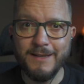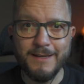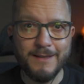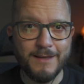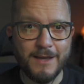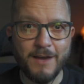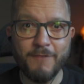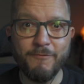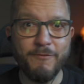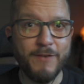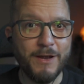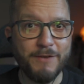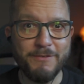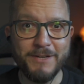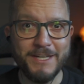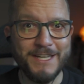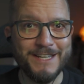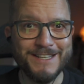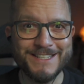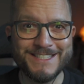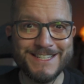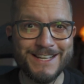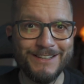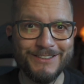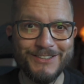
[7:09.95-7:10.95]
a very
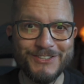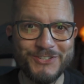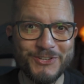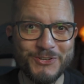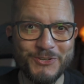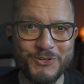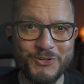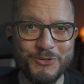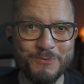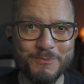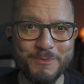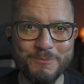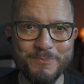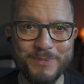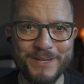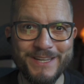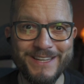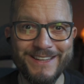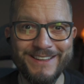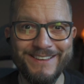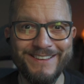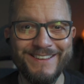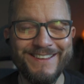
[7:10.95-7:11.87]
intelligent human being.